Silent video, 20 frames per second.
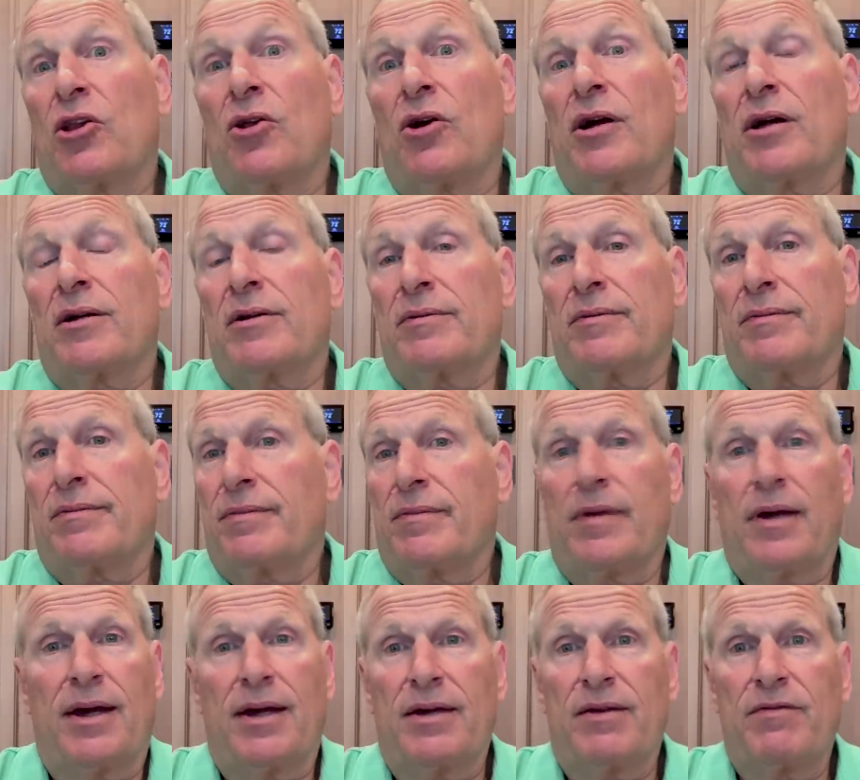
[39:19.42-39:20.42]
along
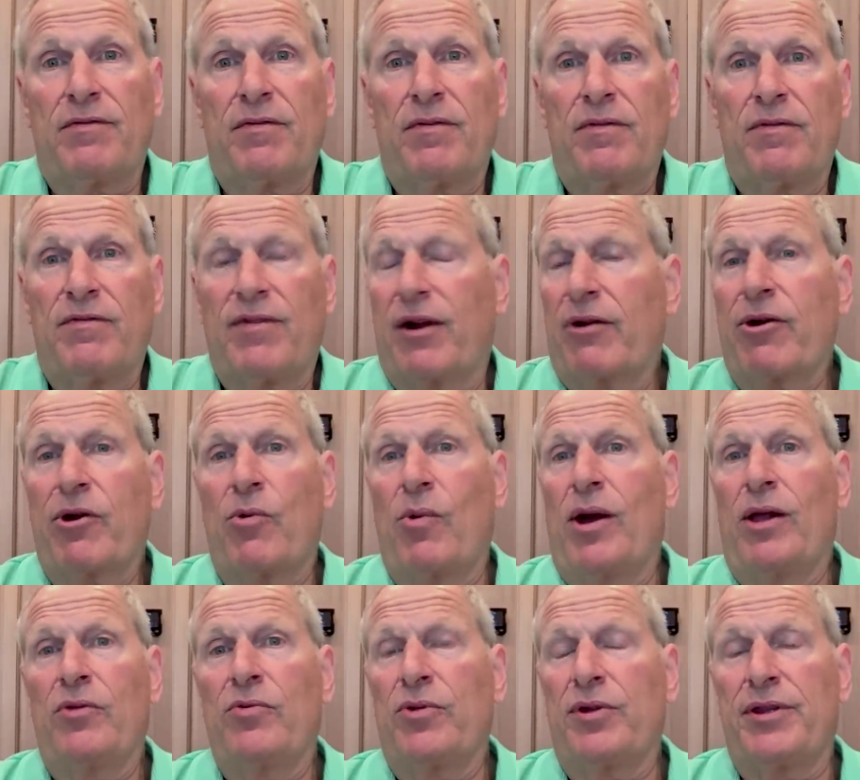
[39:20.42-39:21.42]
uh, very
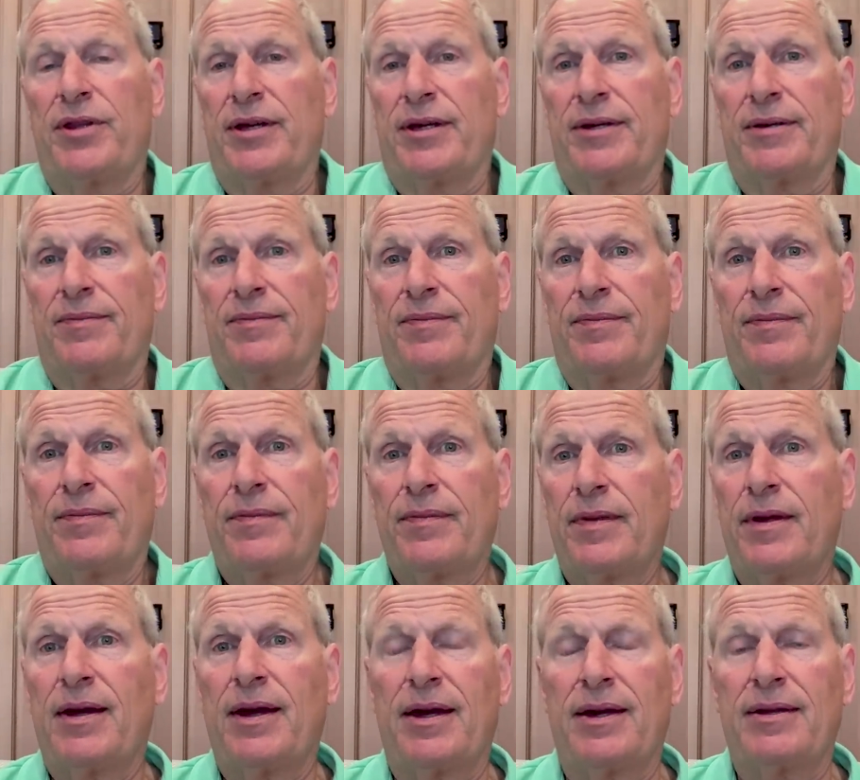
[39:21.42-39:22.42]
well with the
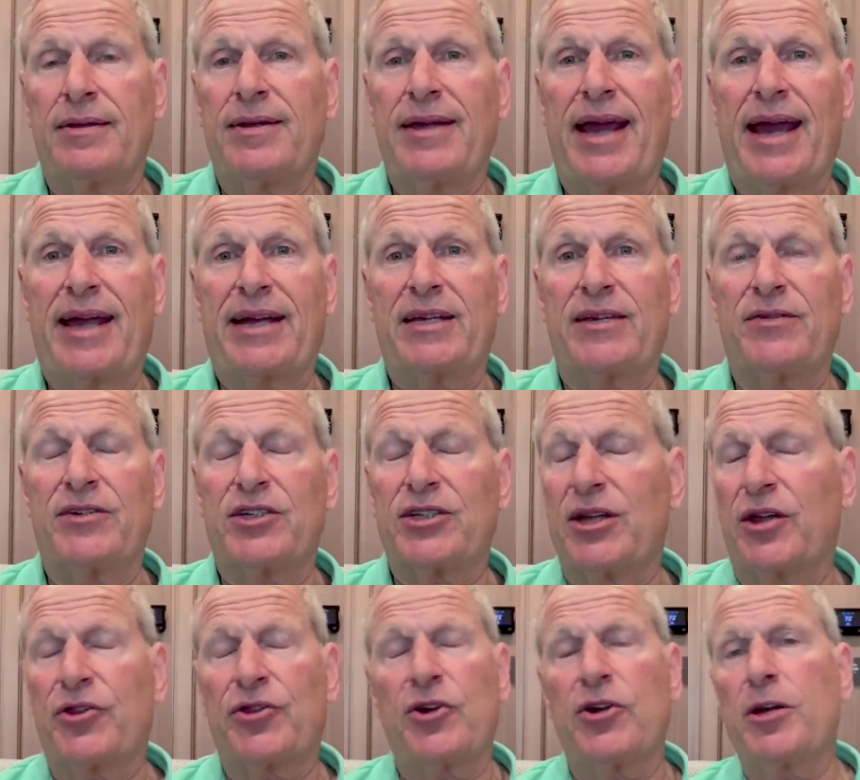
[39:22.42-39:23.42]
uh, the activists.
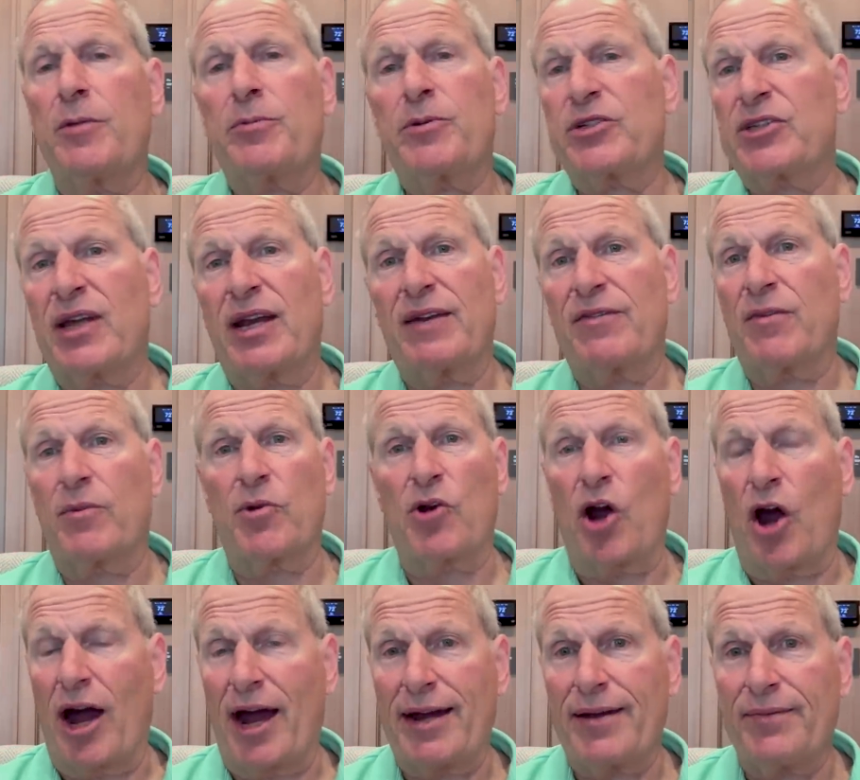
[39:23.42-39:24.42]
Now, thirty percent of them are
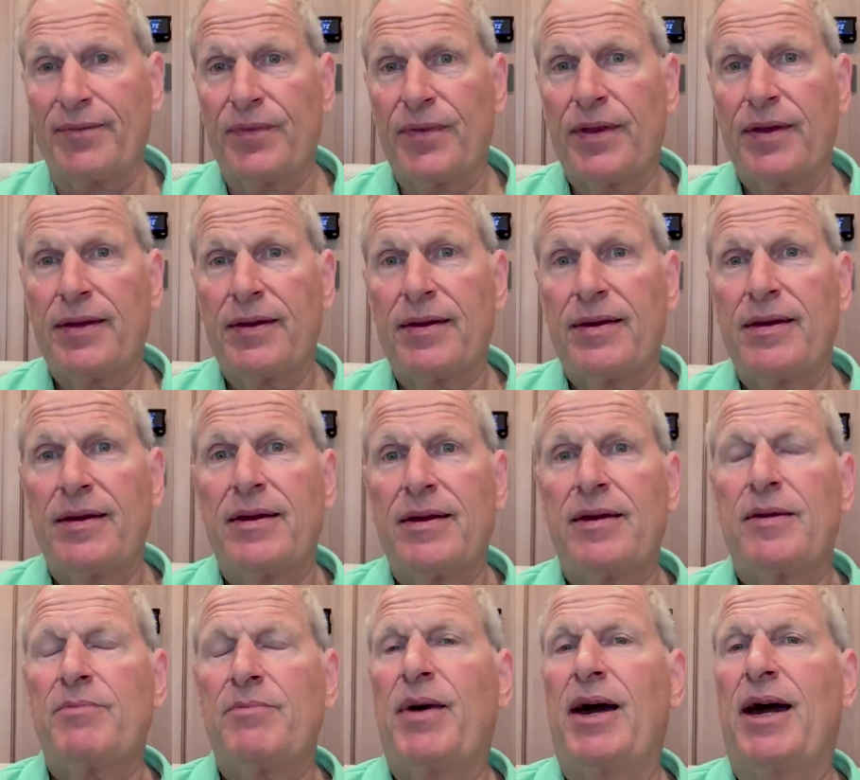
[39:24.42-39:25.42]
not,
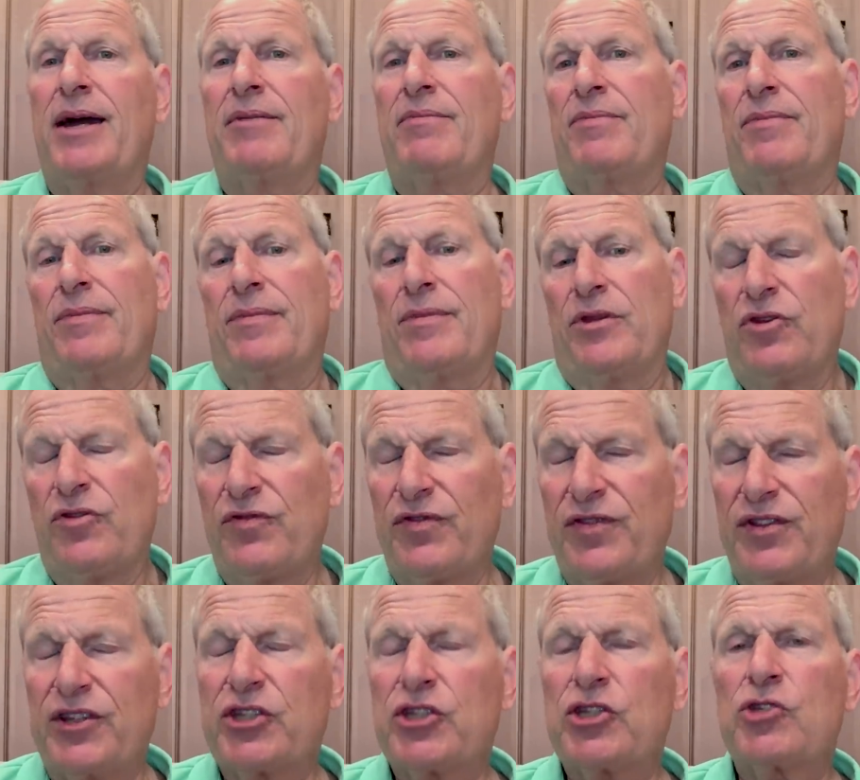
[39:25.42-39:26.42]
but you,
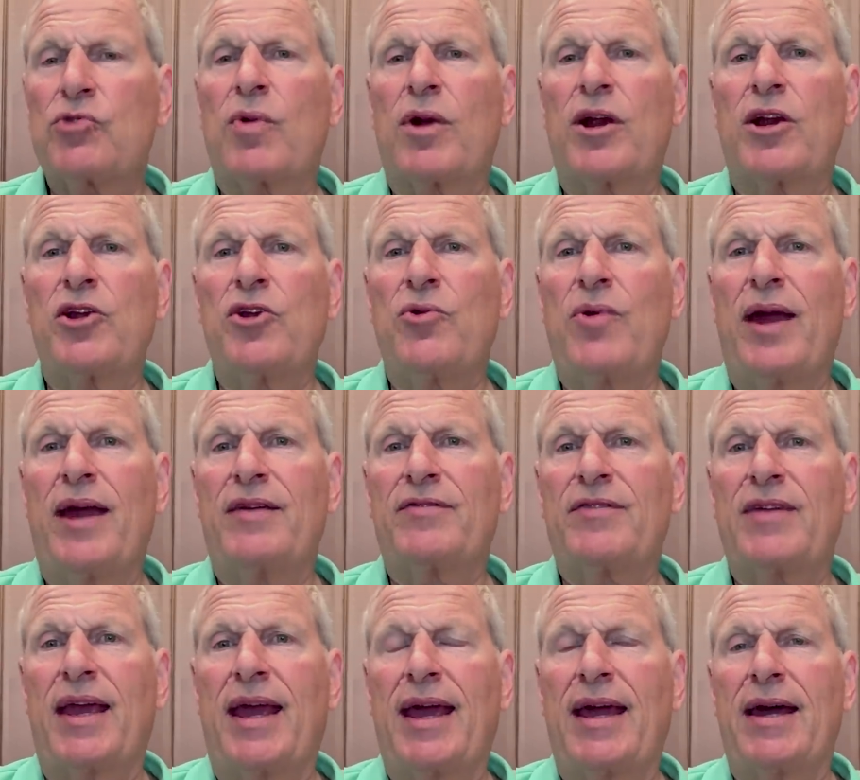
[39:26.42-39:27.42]
this is where you have
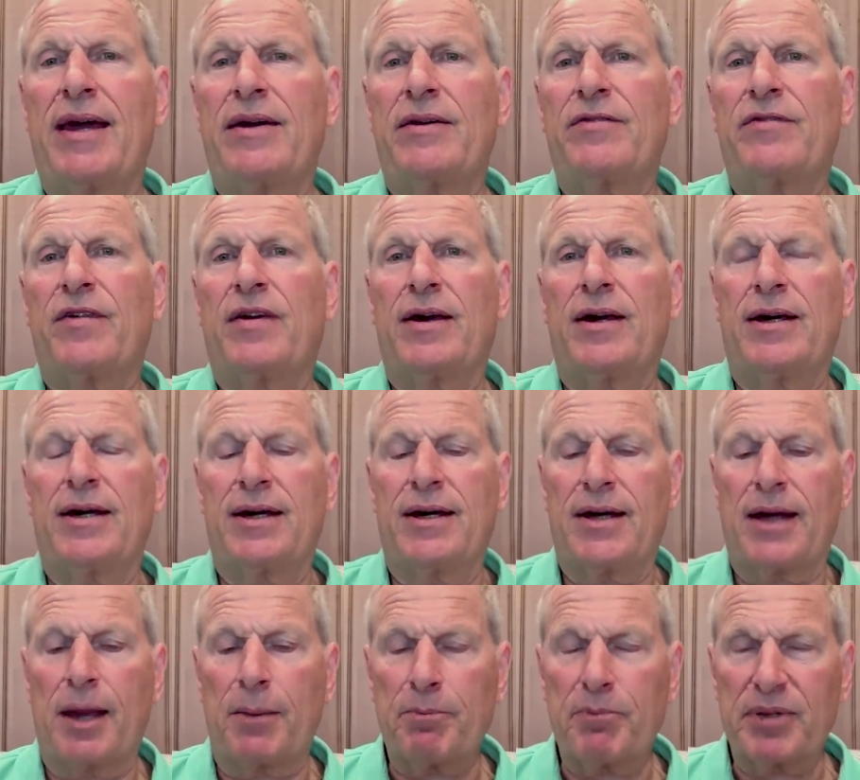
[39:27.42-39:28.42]
to have uh,
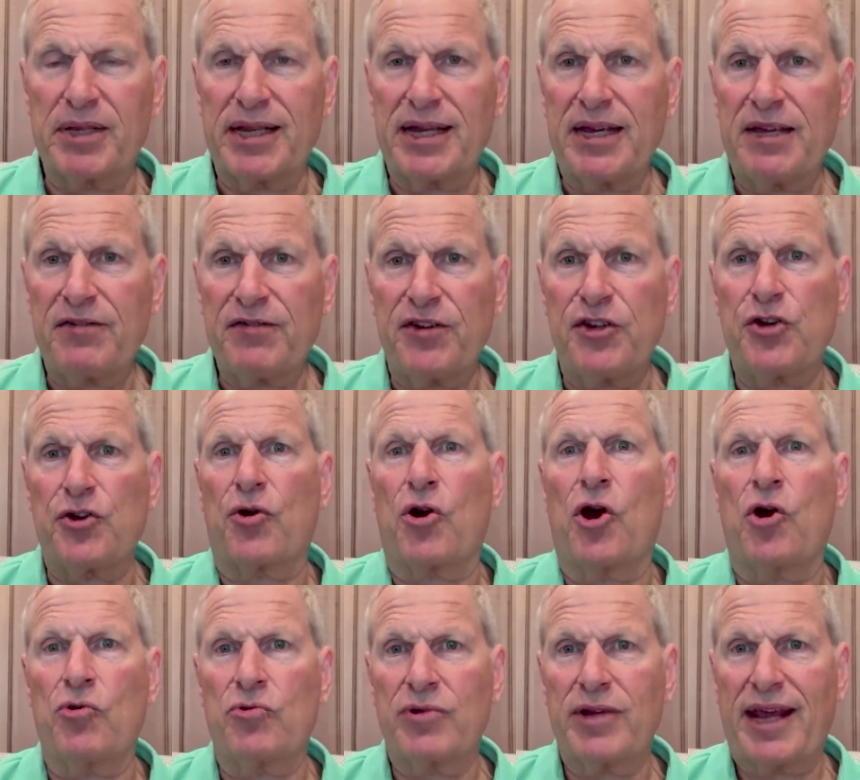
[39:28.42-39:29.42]
a belief in
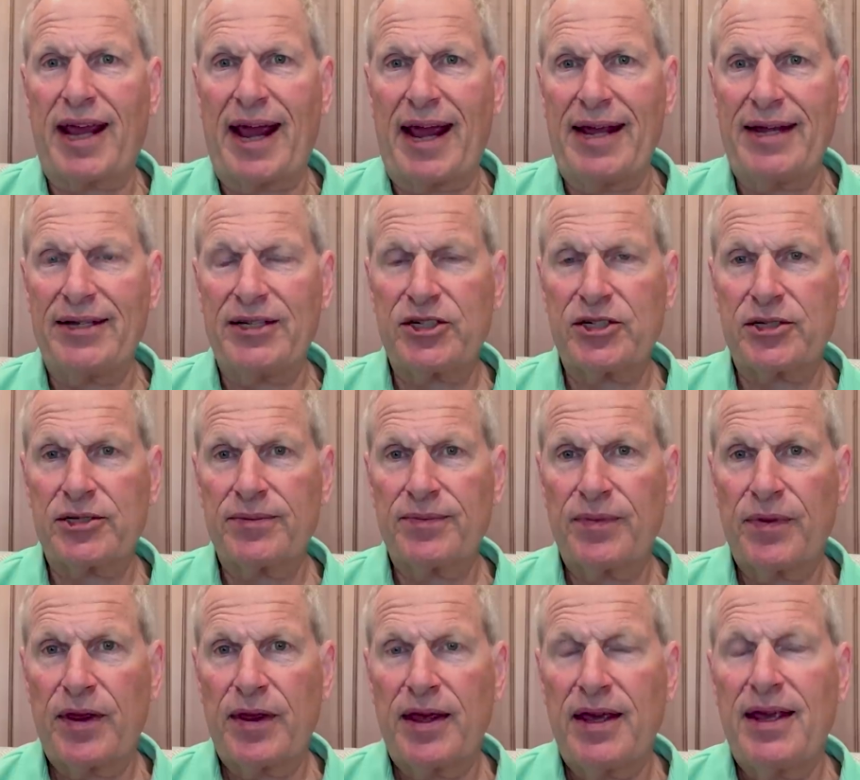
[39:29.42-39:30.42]
your own case,
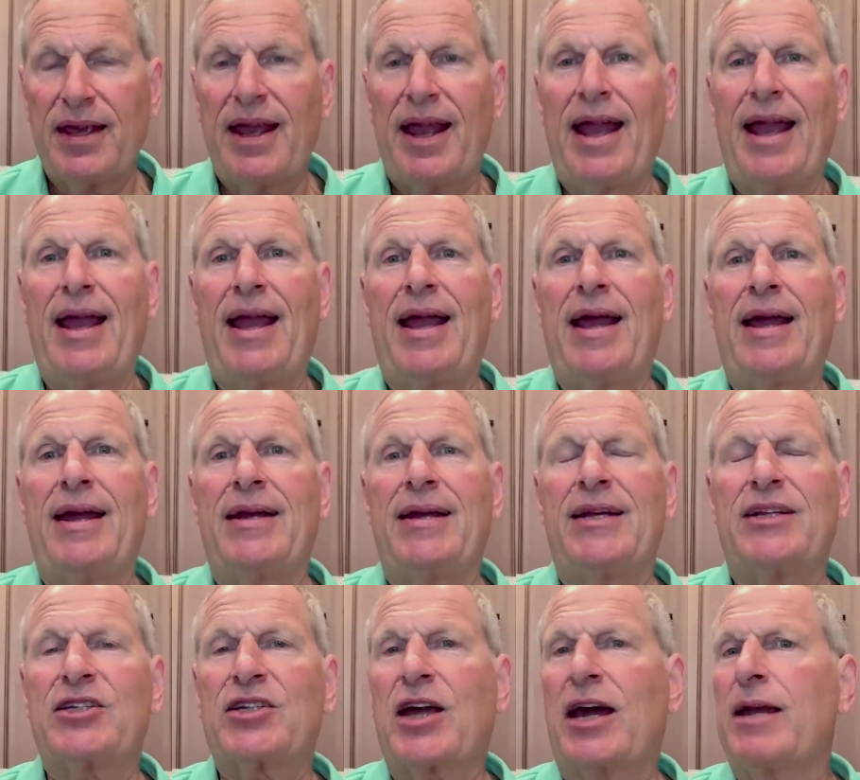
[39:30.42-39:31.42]
and
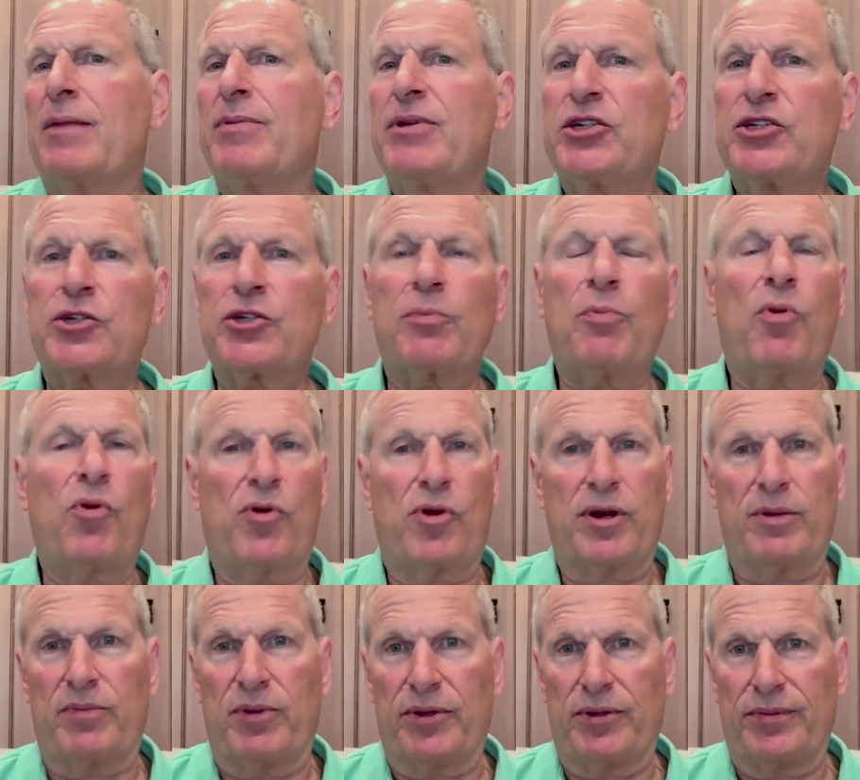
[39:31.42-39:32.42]
it's got to be
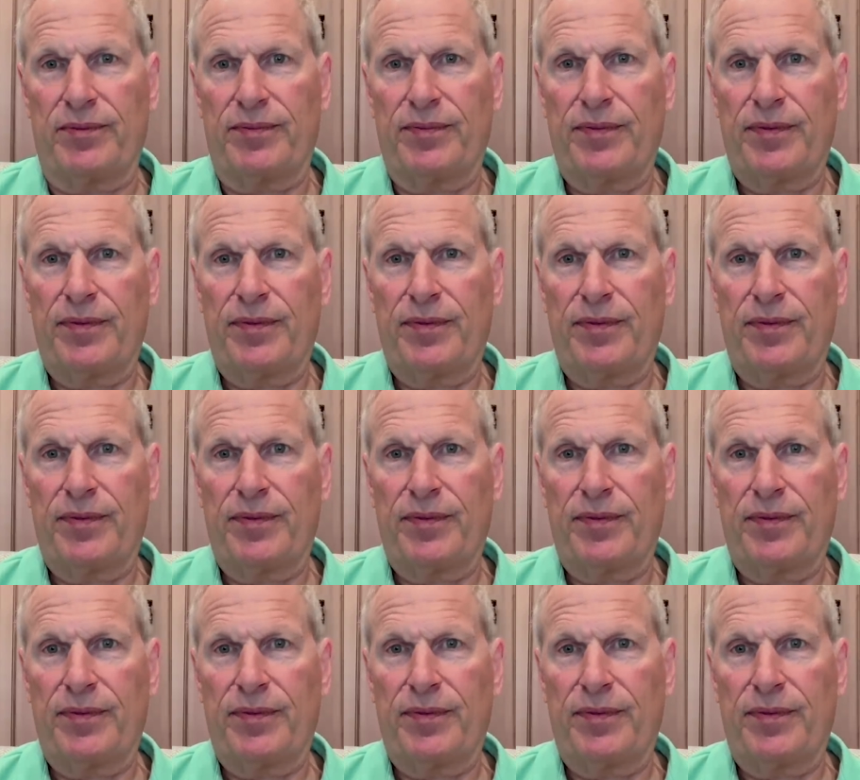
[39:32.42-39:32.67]
supportable.